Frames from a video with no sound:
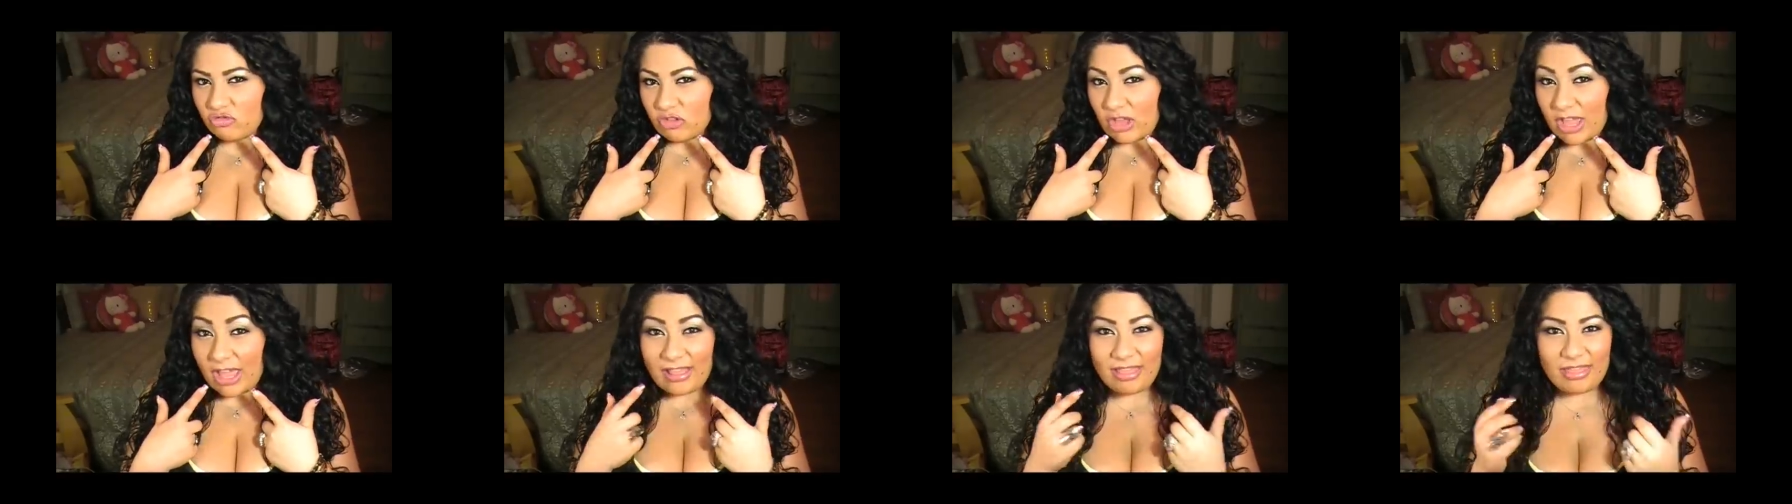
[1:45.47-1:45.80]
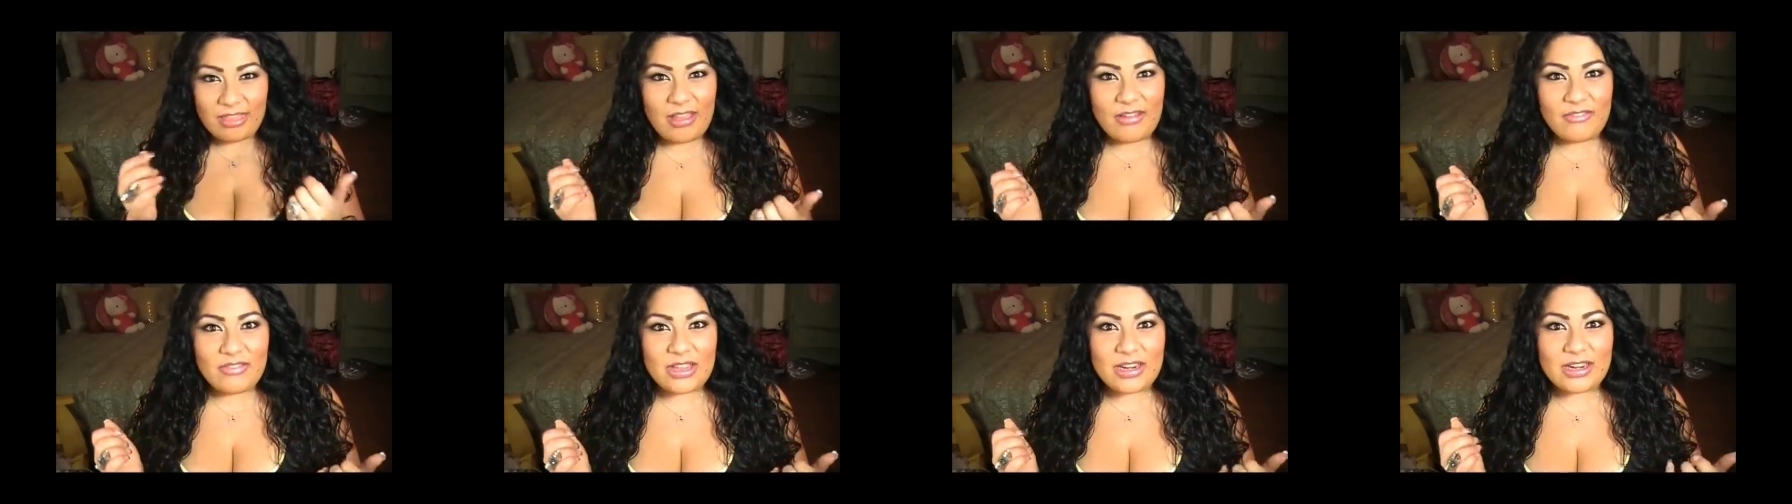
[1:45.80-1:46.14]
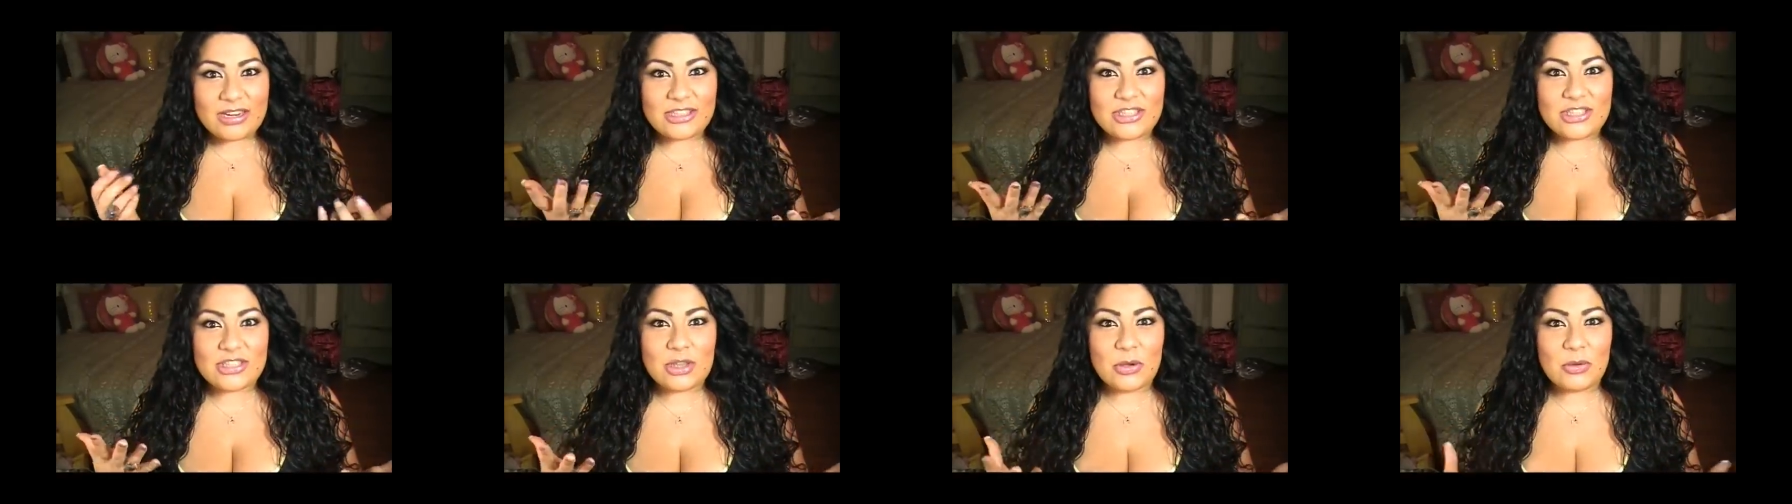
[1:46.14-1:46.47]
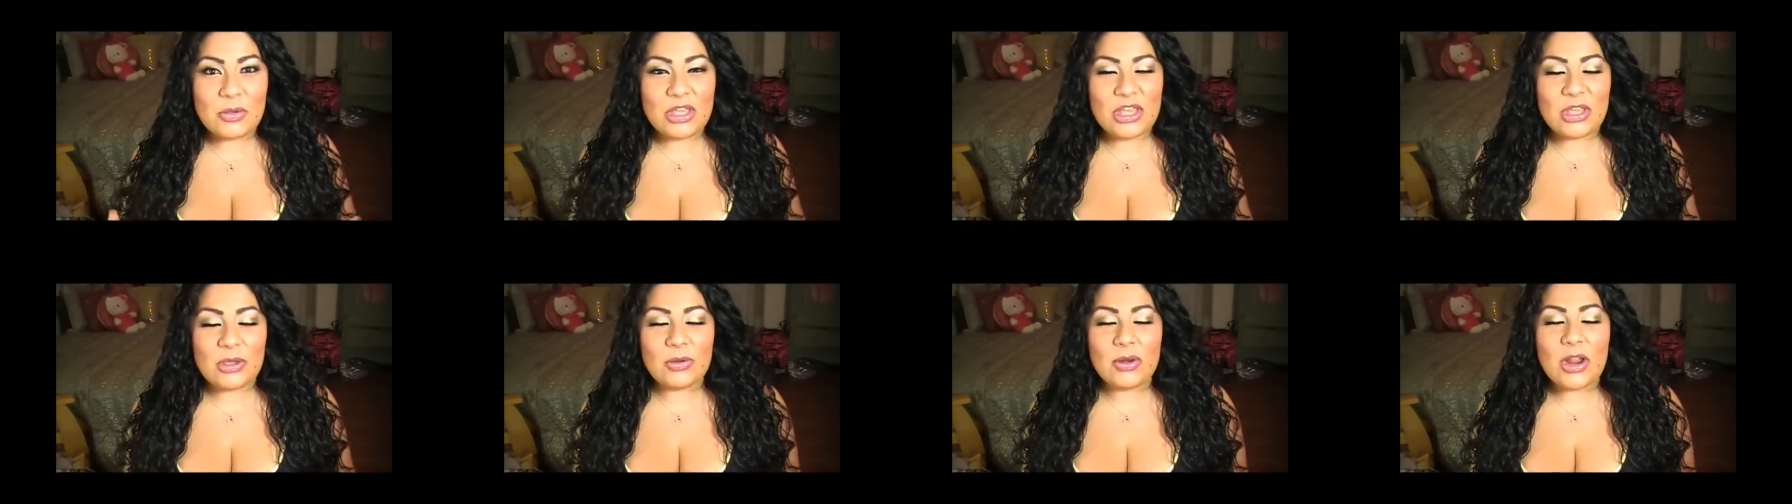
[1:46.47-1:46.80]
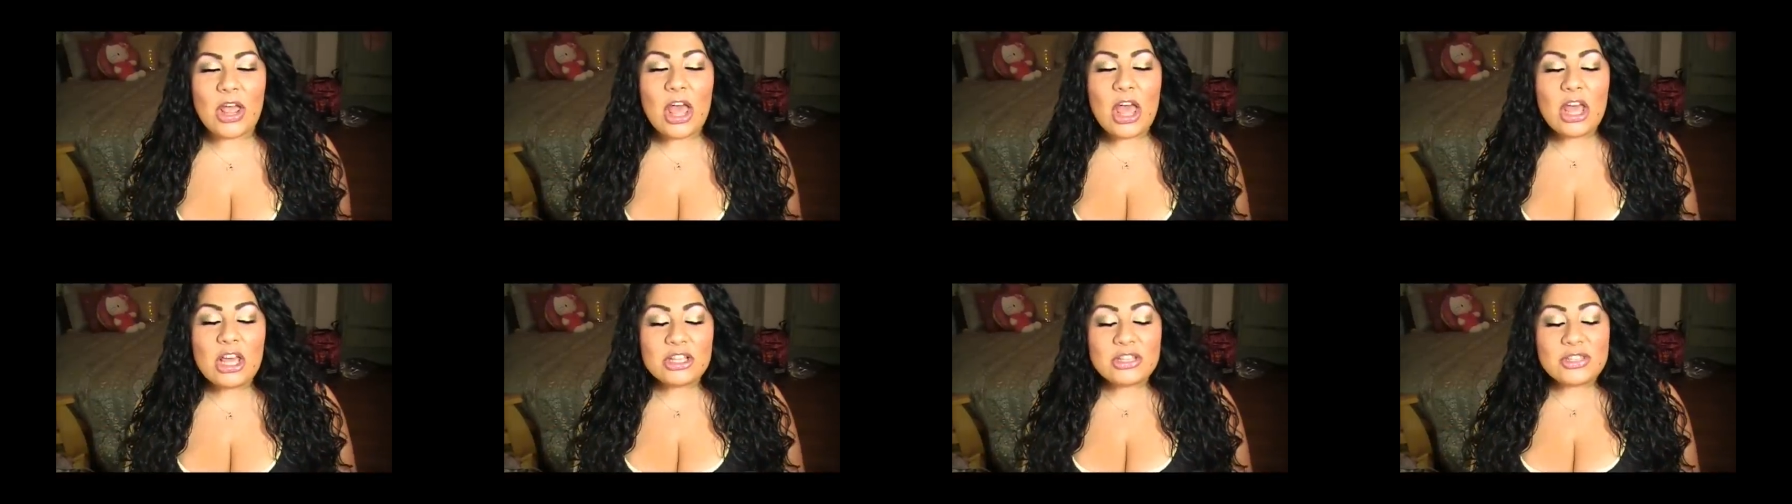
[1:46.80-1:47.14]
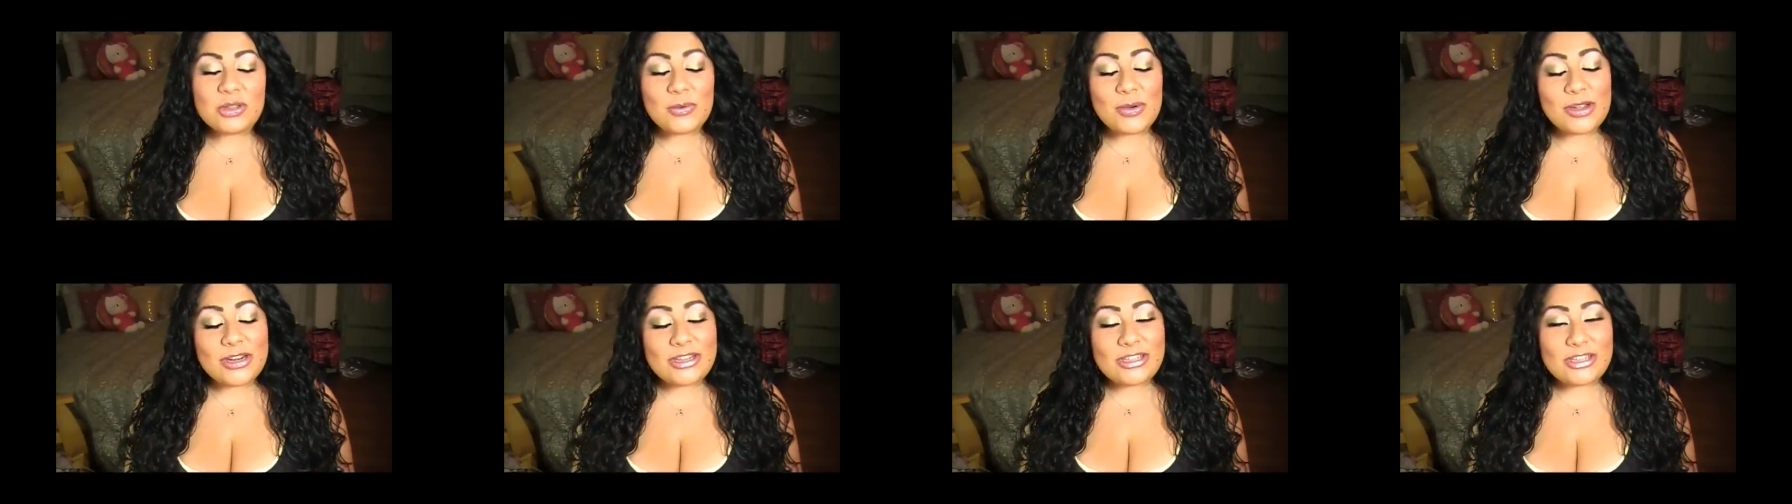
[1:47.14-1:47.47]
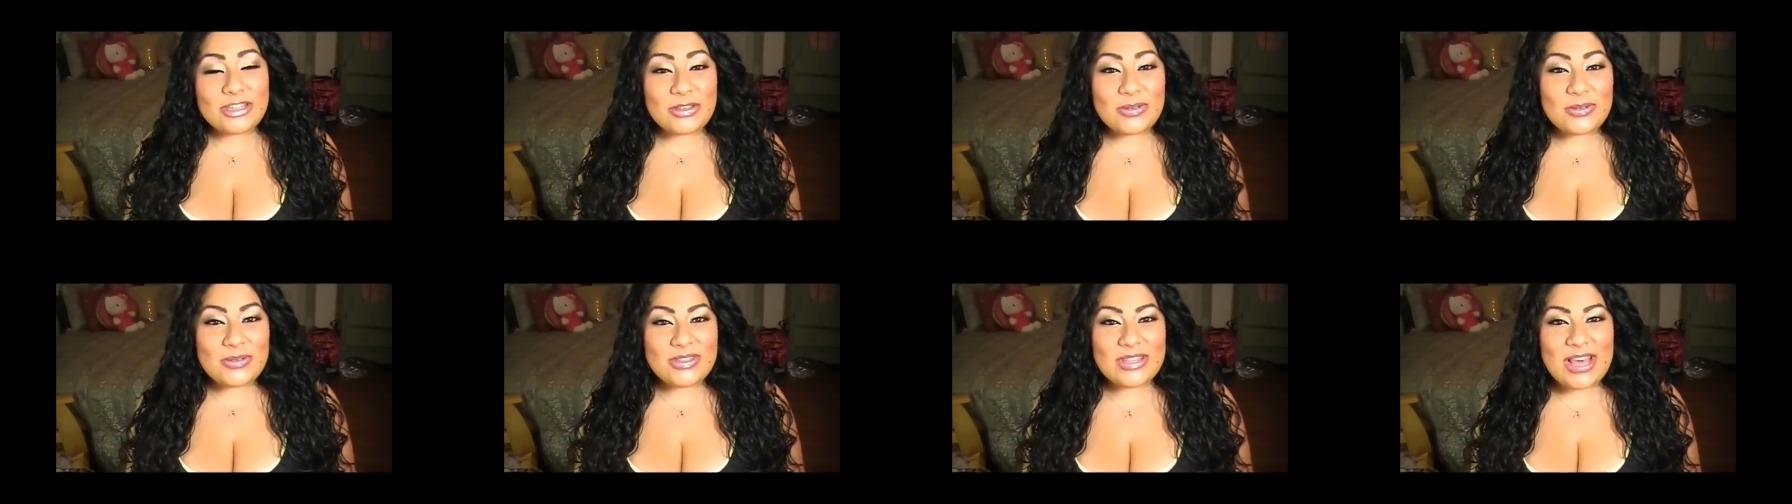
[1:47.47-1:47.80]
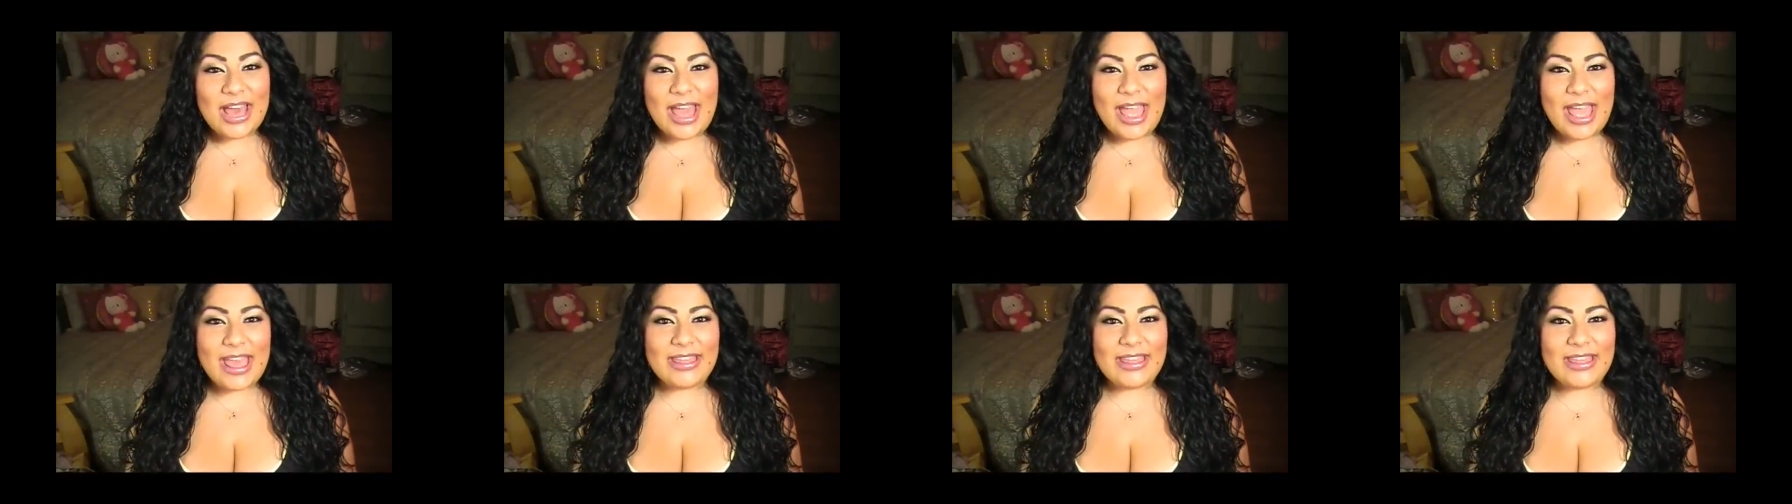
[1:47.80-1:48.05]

I love it. It's so cute. So I wanted to use that